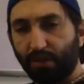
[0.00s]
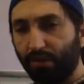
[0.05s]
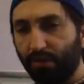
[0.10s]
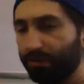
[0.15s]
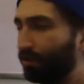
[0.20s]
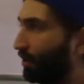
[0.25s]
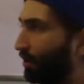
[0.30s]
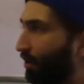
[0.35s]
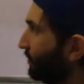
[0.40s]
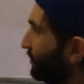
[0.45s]

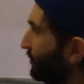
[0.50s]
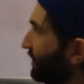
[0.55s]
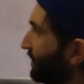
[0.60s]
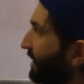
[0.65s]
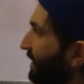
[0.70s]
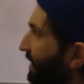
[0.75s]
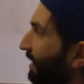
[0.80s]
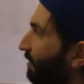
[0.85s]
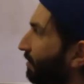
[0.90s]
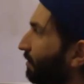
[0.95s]
do you see
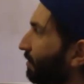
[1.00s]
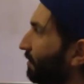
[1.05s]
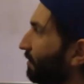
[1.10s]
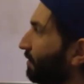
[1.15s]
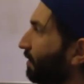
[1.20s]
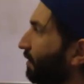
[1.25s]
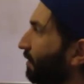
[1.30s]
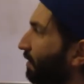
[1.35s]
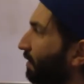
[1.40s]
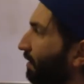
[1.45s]
how?
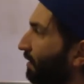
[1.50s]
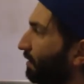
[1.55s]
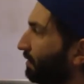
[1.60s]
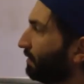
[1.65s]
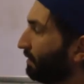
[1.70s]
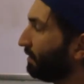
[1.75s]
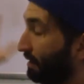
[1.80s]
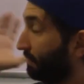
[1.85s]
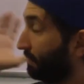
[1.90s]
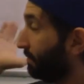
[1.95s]

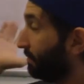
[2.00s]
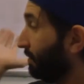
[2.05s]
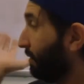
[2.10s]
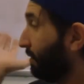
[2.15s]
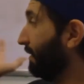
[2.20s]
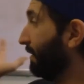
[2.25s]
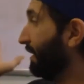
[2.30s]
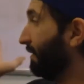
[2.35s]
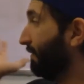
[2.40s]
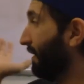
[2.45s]
Yeah. Well,
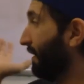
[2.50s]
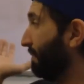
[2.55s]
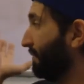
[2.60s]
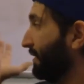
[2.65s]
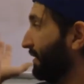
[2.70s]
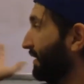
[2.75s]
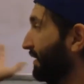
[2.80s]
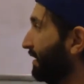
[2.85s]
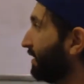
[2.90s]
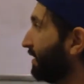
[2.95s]
then, if I'm
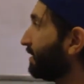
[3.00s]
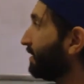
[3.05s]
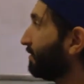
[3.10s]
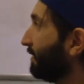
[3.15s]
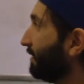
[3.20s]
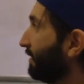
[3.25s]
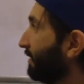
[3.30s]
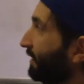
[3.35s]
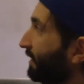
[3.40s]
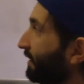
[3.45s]
thinking
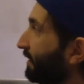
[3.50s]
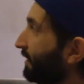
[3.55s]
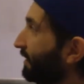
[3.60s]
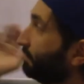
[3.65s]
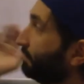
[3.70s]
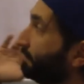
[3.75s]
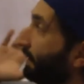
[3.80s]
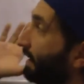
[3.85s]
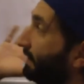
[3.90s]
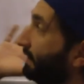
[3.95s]
correctly,
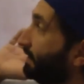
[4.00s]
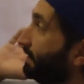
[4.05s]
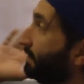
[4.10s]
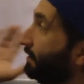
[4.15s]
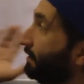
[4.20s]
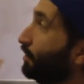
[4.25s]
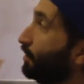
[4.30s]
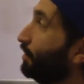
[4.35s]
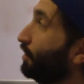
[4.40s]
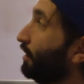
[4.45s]

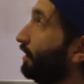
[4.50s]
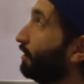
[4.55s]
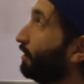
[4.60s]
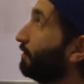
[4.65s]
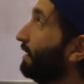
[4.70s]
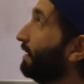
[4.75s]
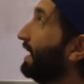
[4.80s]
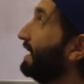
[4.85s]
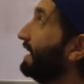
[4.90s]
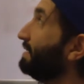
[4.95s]
then
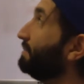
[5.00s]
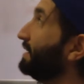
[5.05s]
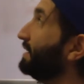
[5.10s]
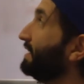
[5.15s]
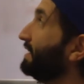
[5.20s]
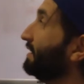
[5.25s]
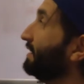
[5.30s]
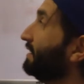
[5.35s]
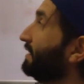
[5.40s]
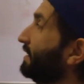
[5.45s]
hooray
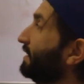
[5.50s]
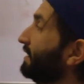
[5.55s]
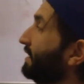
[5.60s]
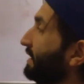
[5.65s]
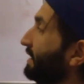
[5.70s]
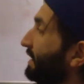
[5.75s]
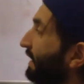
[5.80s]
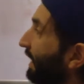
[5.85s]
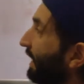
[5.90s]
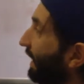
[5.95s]
me!
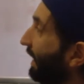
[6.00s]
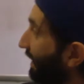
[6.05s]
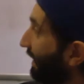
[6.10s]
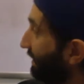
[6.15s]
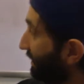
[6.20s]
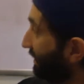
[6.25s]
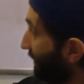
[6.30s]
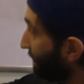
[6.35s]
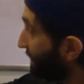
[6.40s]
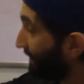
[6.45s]

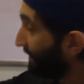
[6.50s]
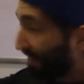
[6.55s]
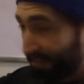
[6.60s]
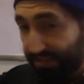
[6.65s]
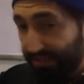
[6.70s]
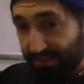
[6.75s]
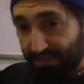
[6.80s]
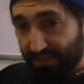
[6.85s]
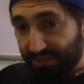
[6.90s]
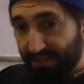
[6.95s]

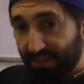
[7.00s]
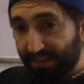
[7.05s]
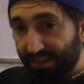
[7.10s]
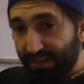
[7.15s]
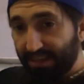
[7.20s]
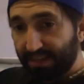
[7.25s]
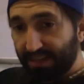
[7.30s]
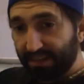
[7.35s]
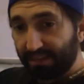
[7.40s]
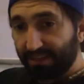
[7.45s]
This
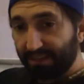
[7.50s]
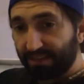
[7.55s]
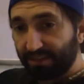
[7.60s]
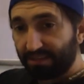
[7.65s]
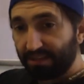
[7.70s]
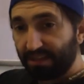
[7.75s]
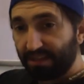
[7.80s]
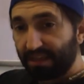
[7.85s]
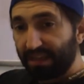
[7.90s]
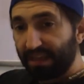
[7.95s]

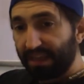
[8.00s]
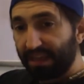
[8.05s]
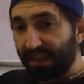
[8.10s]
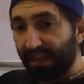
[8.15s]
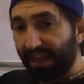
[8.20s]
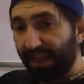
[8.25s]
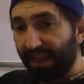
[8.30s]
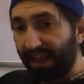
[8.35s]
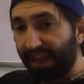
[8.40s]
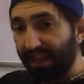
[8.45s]
is
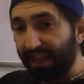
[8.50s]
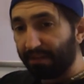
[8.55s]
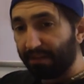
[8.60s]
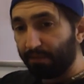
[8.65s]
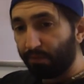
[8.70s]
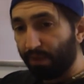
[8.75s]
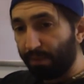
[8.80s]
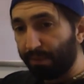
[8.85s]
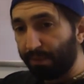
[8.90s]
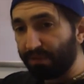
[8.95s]

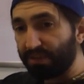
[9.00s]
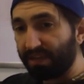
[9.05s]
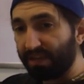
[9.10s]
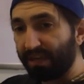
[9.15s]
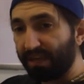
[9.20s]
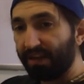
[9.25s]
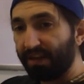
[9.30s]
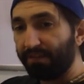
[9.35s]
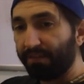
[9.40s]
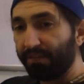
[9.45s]

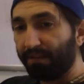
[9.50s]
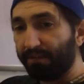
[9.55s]
representative of